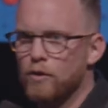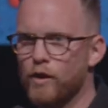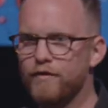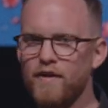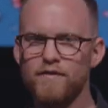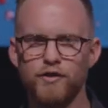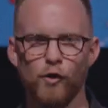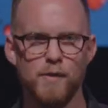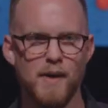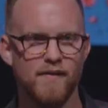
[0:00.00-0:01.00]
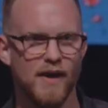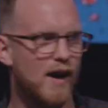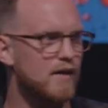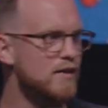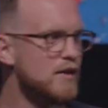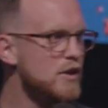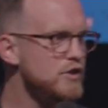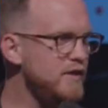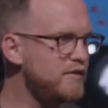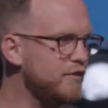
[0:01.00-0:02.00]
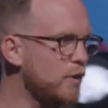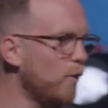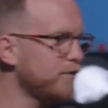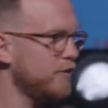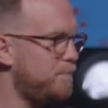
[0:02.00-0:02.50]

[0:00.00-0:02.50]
wonder if you ever thought about that. Jesus calls us